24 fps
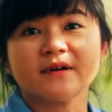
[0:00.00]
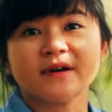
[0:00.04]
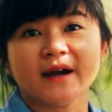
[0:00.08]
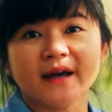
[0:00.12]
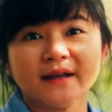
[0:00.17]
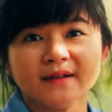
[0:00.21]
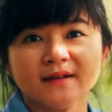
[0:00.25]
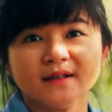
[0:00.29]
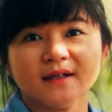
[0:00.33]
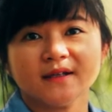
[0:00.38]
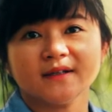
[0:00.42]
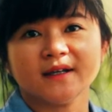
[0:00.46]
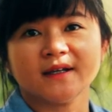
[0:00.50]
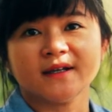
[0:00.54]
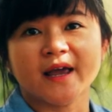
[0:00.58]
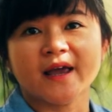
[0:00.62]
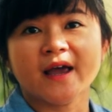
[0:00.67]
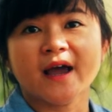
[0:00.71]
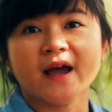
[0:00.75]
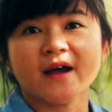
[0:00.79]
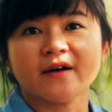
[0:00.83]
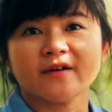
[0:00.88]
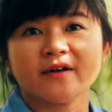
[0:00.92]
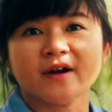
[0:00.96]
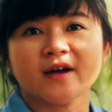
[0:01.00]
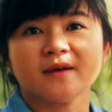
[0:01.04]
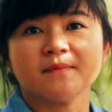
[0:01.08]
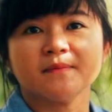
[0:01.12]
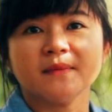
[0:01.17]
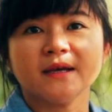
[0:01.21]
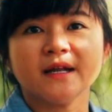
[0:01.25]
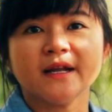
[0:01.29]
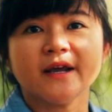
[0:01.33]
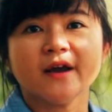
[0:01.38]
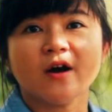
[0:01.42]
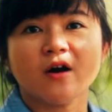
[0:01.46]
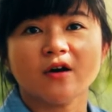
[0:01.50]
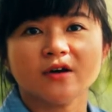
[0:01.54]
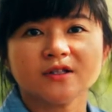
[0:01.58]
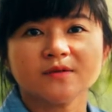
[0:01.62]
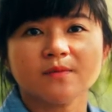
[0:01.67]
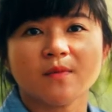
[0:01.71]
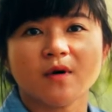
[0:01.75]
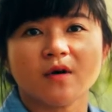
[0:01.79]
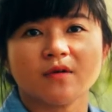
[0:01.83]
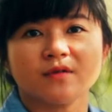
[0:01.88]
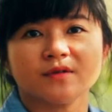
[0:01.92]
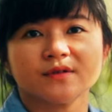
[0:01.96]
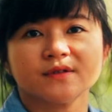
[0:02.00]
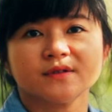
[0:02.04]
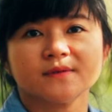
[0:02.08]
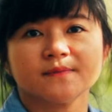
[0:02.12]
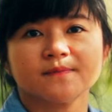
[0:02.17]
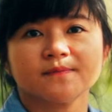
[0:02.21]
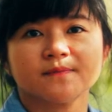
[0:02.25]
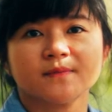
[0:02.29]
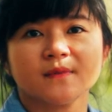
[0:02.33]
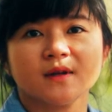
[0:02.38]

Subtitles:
greater than 800 milliosmoles.